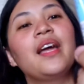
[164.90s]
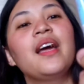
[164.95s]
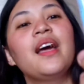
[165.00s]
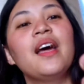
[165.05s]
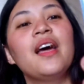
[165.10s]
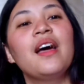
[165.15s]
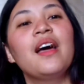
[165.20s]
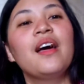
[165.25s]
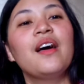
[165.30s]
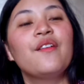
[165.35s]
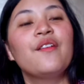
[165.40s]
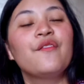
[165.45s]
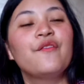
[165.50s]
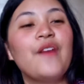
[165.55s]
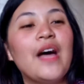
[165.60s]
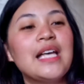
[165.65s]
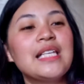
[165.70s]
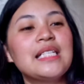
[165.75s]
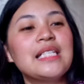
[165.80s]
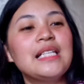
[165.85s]
my
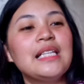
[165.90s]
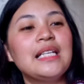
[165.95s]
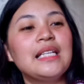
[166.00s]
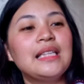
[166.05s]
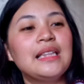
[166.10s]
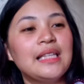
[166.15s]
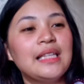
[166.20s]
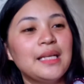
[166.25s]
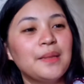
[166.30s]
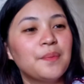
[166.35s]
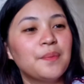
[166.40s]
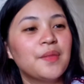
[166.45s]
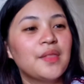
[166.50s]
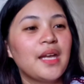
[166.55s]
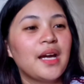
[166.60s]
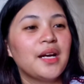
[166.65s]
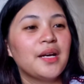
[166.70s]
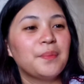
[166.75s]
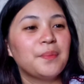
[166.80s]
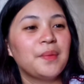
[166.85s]
Vaseline Lip
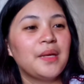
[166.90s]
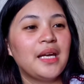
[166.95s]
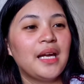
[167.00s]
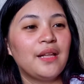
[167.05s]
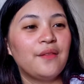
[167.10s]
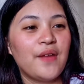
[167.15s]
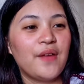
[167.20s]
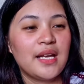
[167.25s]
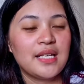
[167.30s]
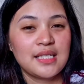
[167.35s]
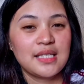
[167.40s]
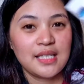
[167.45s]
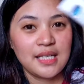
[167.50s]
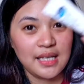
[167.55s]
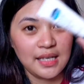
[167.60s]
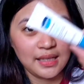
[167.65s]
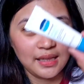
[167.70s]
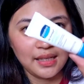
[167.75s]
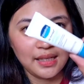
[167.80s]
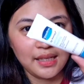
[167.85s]
Therapy
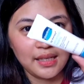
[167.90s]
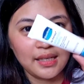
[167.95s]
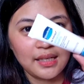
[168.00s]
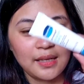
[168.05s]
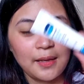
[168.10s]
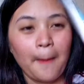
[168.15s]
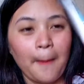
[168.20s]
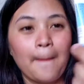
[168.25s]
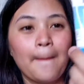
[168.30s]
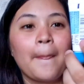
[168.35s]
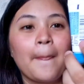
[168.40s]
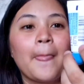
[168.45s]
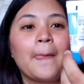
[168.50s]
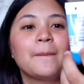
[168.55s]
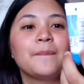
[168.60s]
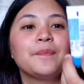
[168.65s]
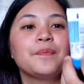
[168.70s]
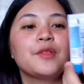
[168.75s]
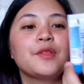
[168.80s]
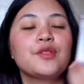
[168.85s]
Advanced Healing.
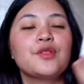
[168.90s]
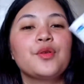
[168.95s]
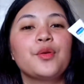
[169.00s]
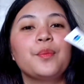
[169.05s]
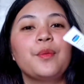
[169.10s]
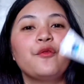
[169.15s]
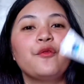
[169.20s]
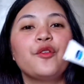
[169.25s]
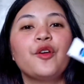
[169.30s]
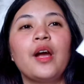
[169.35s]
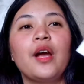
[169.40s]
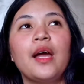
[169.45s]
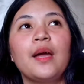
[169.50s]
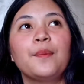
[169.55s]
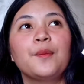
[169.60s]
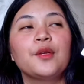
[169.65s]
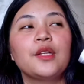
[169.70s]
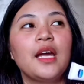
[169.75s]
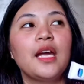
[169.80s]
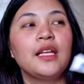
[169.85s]
So, before
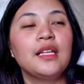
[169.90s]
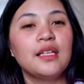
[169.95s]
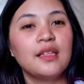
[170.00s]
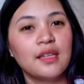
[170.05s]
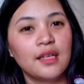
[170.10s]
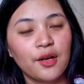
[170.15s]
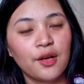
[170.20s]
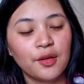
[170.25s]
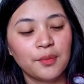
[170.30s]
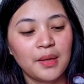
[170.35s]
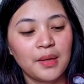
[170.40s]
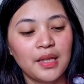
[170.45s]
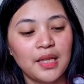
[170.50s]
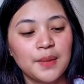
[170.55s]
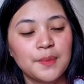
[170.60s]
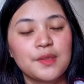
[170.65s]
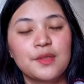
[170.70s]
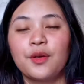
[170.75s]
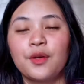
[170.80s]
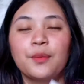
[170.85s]
I put anything on my
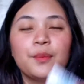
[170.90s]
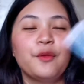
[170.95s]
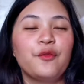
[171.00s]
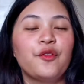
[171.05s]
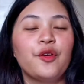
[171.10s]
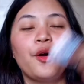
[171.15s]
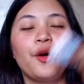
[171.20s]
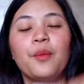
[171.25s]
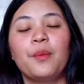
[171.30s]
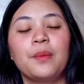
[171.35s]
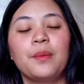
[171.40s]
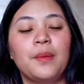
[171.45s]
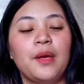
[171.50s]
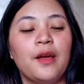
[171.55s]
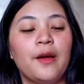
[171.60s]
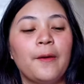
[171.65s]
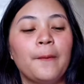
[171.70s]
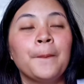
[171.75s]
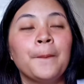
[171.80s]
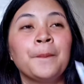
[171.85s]
lips or before ako
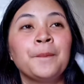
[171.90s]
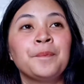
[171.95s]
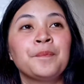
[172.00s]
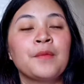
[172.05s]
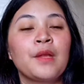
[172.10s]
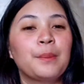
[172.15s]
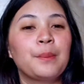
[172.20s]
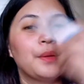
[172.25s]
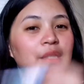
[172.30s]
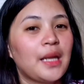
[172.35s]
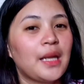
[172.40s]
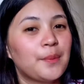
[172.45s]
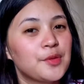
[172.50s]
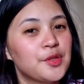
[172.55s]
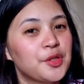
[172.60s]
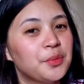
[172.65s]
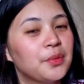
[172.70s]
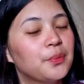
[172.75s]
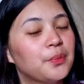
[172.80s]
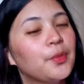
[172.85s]
mag-makeup,
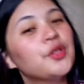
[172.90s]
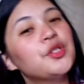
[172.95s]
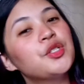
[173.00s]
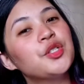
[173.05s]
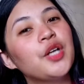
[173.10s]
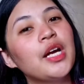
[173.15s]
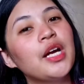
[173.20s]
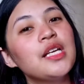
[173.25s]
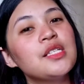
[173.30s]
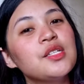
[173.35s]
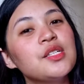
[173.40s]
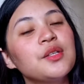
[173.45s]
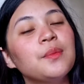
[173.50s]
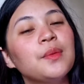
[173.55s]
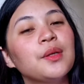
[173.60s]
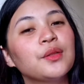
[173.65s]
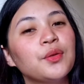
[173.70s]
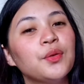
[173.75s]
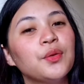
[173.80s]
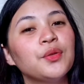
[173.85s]
pagtapos ko
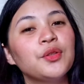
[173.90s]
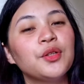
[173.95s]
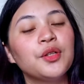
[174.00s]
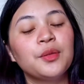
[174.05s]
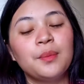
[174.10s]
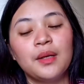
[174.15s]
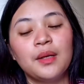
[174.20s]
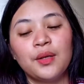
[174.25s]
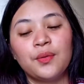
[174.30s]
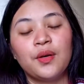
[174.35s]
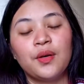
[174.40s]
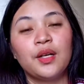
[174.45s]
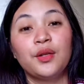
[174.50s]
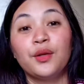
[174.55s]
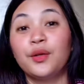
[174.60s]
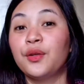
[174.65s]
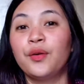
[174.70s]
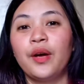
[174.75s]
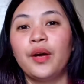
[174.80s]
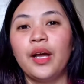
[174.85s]
mag-moisturizer, mag-toner,
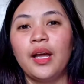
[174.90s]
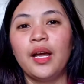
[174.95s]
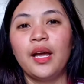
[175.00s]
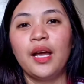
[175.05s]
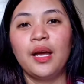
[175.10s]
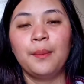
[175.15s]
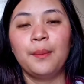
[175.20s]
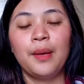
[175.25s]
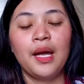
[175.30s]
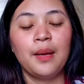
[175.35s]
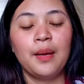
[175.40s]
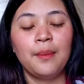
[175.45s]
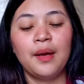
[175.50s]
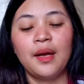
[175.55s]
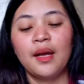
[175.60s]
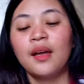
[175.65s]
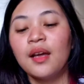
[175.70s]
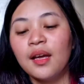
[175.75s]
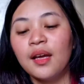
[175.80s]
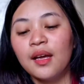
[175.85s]
mag-kung ano nung
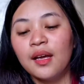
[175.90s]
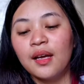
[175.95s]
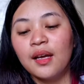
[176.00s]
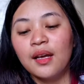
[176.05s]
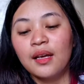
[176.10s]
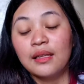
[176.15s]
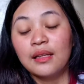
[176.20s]
MMA.